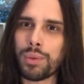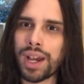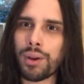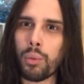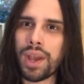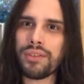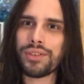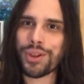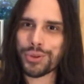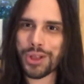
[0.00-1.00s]
We got to wait for
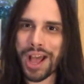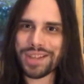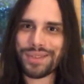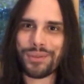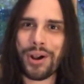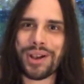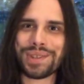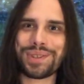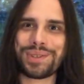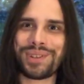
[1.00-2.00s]
those last
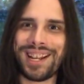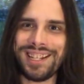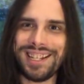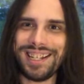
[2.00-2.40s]
frosts, right?